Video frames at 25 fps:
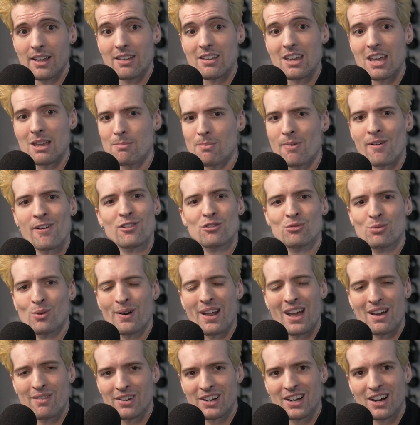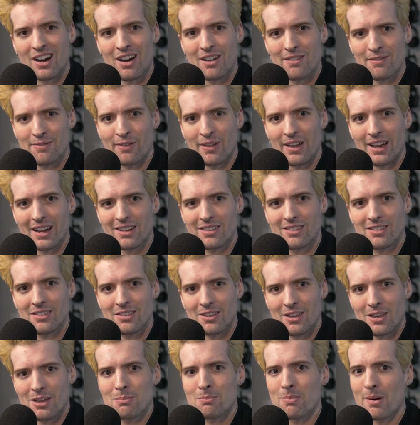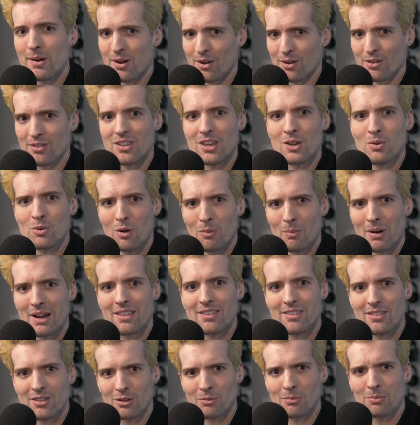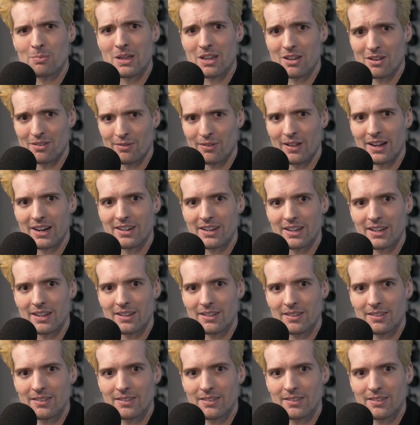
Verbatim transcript: a merge won't have a conflict, but your S Q L might still be conflicting.